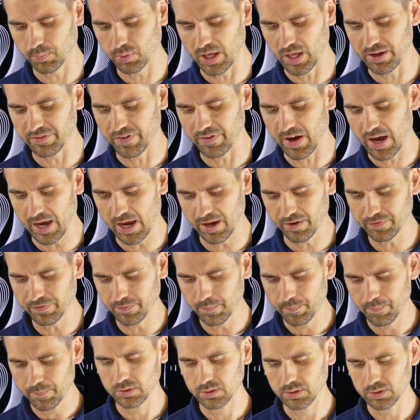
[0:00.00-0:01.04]
Play 5.
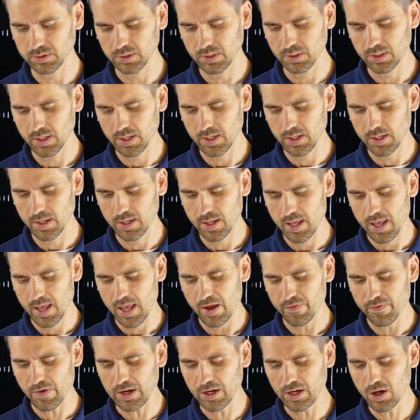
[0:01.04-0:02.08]

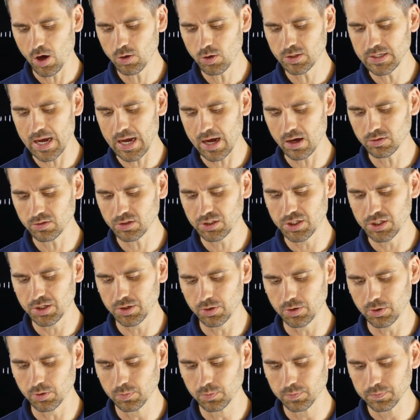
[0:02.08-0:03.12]
If I go down
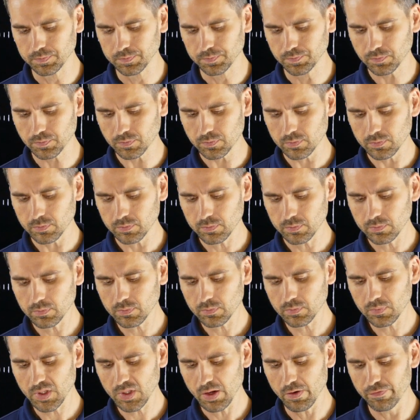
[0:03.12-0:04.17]
to
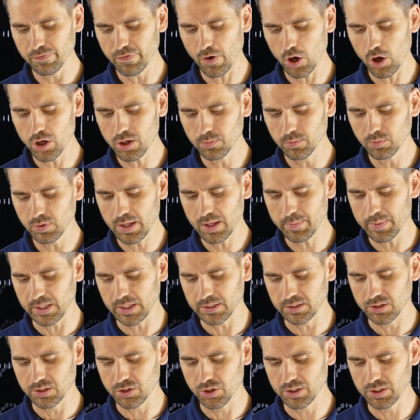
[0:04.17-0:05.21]
Volume
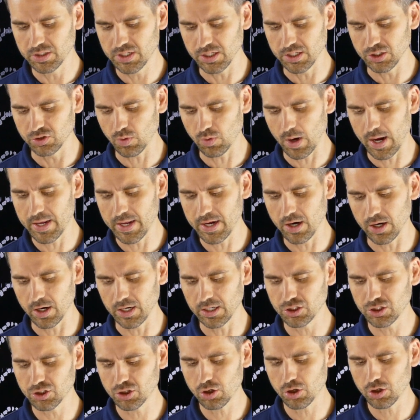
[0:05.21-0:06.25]
Limit, you can see it's right here, and
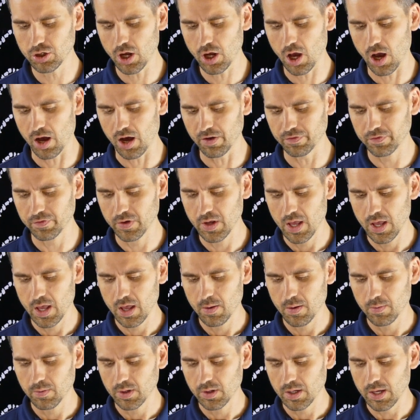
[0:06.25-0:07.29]
it's turned off
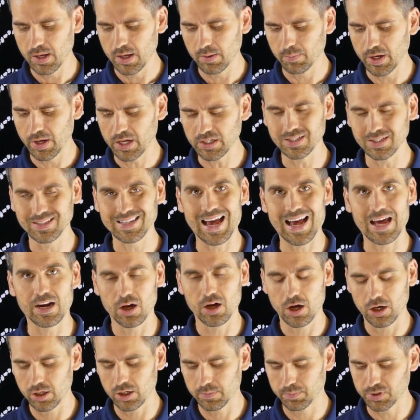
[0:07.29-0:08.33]
because it's at
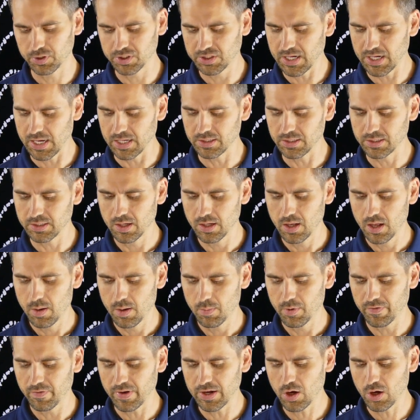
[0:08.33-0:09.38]
100%.
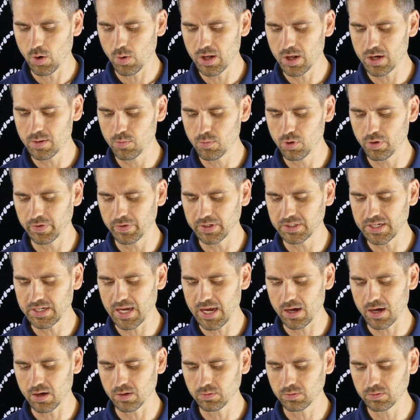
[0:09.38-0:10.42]
But if I go ahead and move it
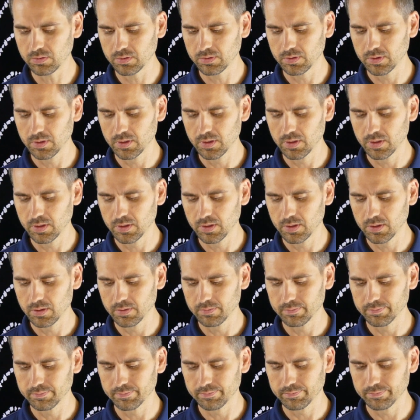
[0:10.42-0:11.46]
down,
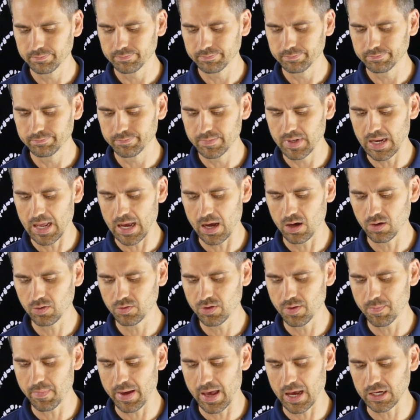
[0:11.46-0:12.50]
now
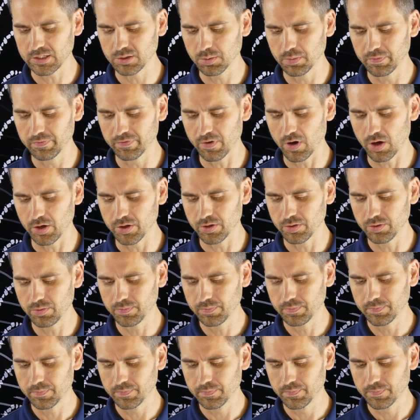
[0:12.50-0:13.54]
the maximum volume,